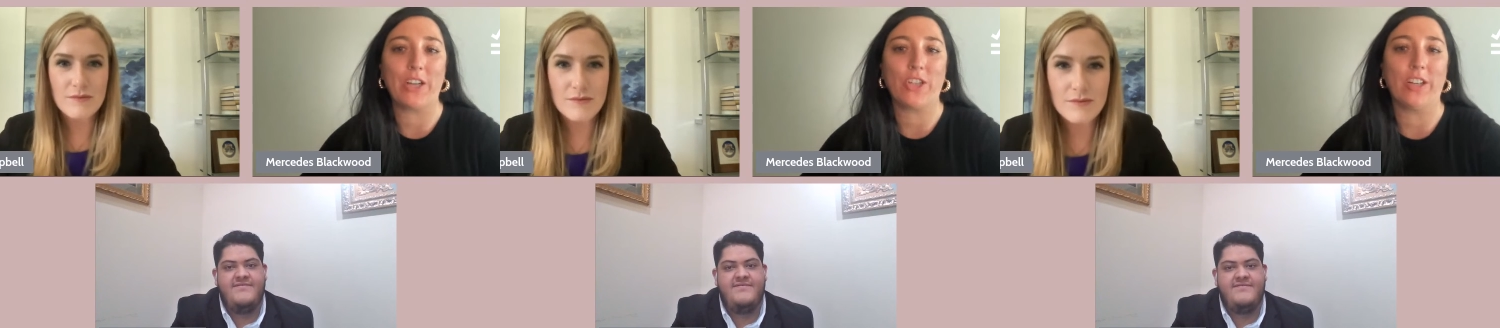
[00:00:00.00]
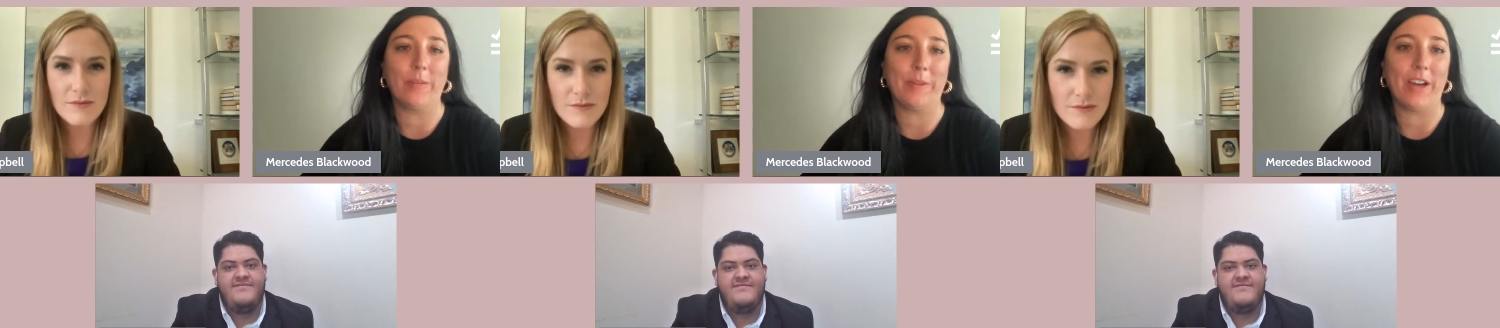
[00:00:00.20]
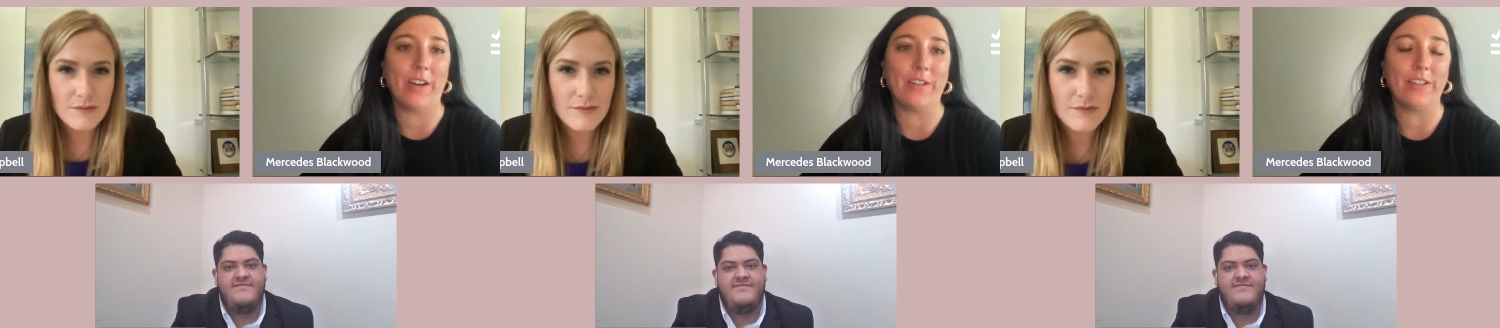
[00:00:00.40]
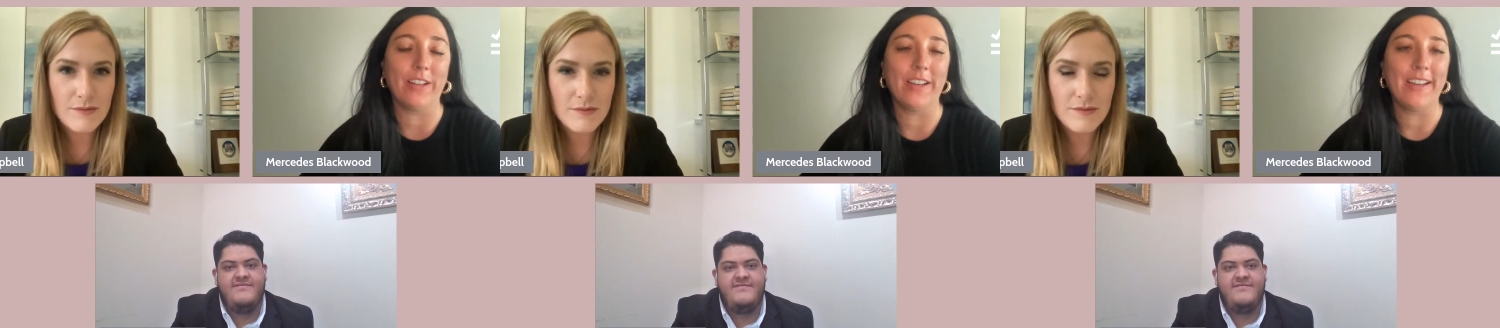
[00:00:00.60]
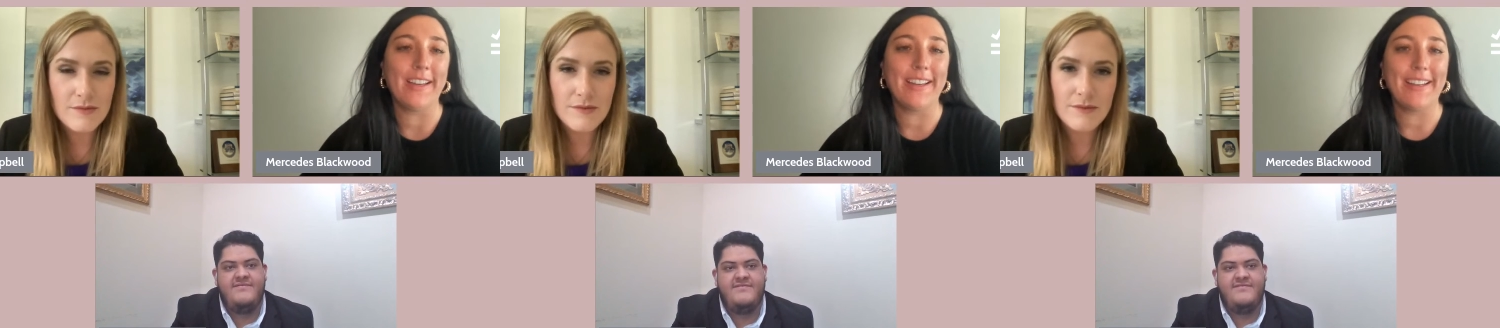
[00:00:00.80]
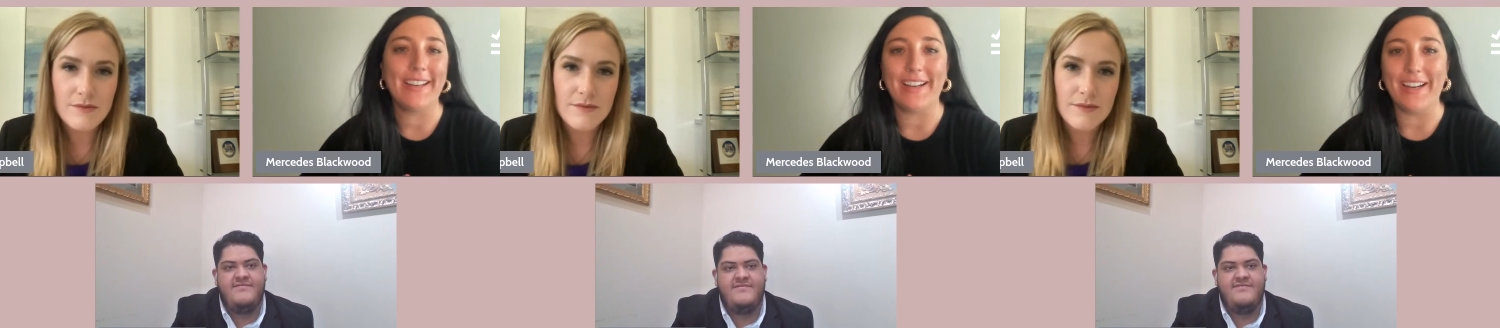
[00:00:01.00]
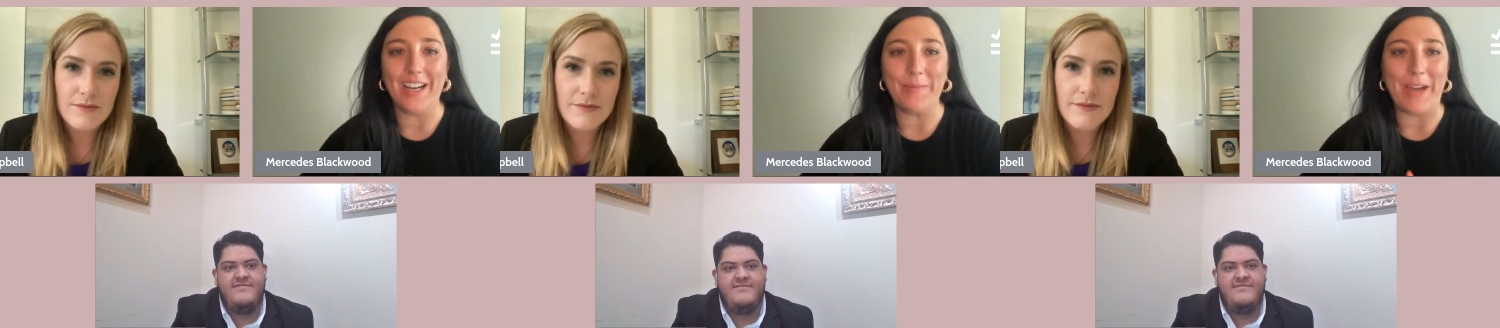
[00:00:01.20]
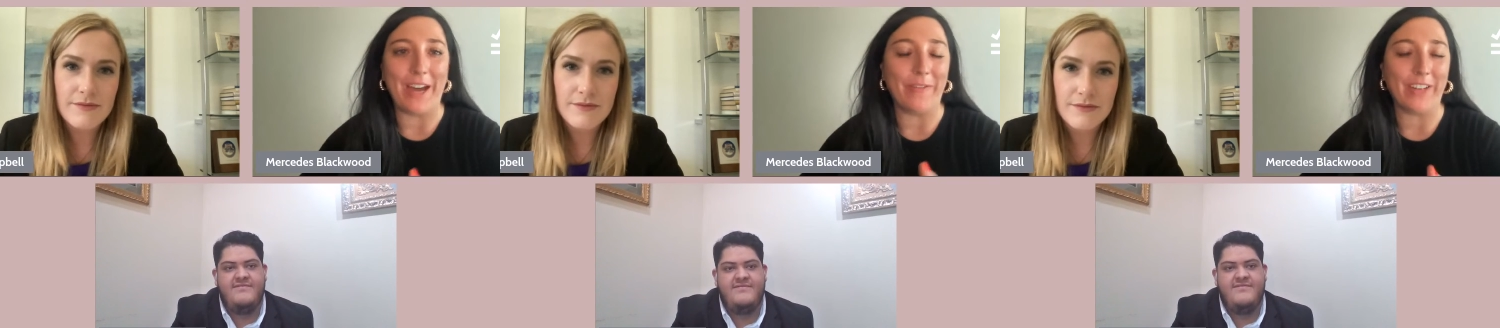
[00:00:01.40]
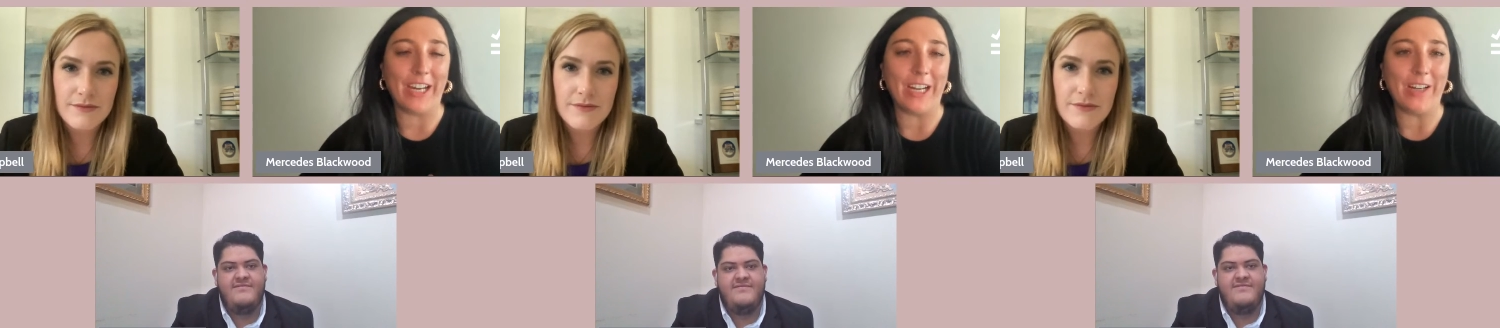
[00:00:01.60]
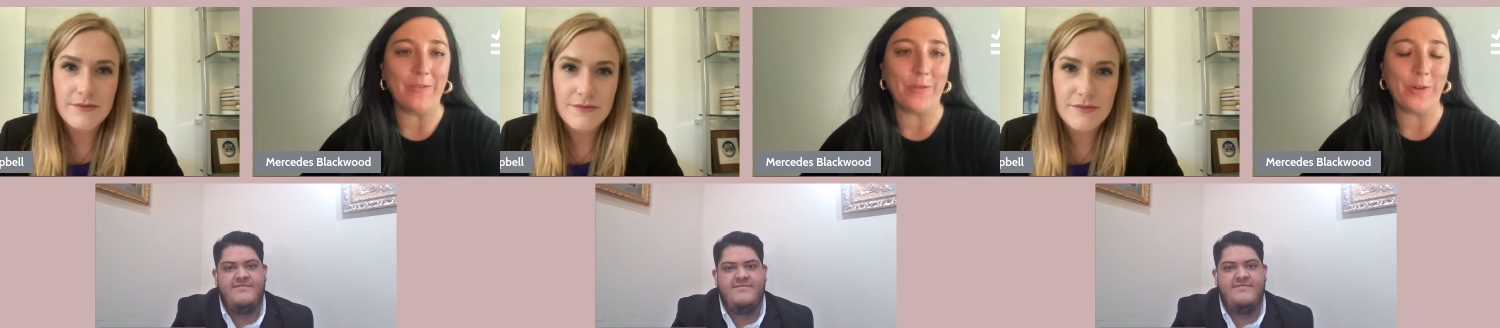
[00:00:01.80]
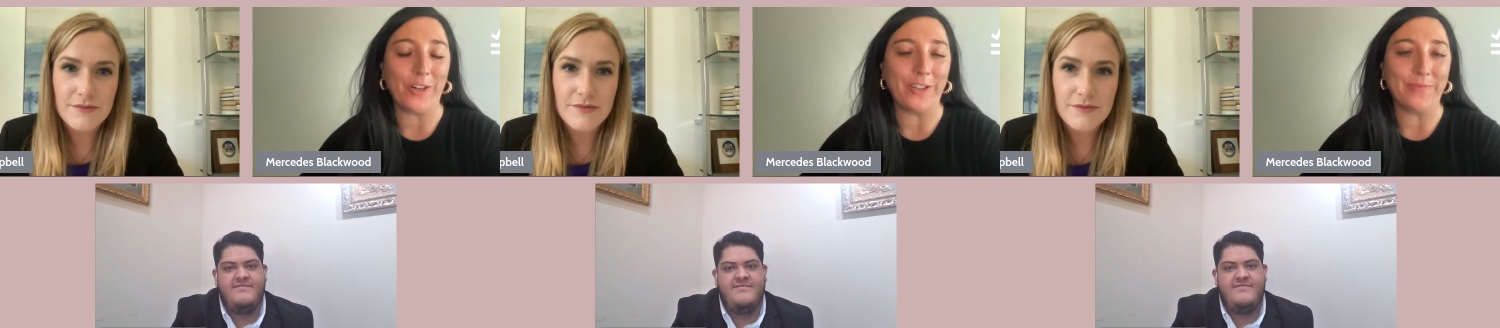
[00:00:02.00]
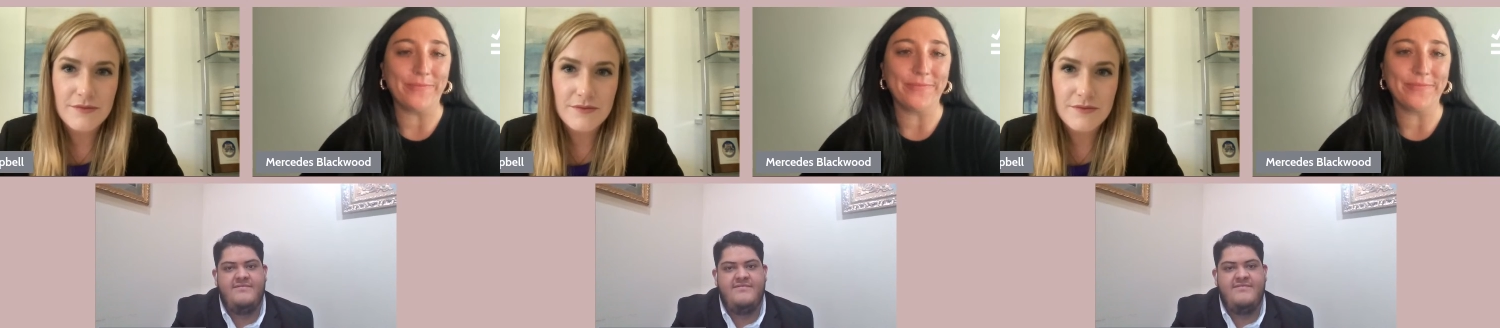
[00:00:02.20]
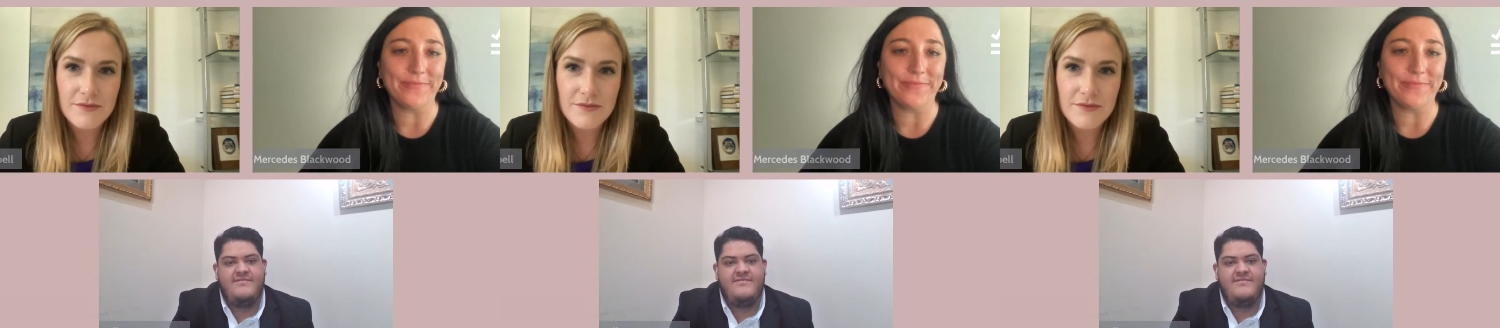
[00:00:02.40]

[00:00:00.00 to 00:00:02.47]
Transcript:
Speaker 1: passionate about um, advocating for?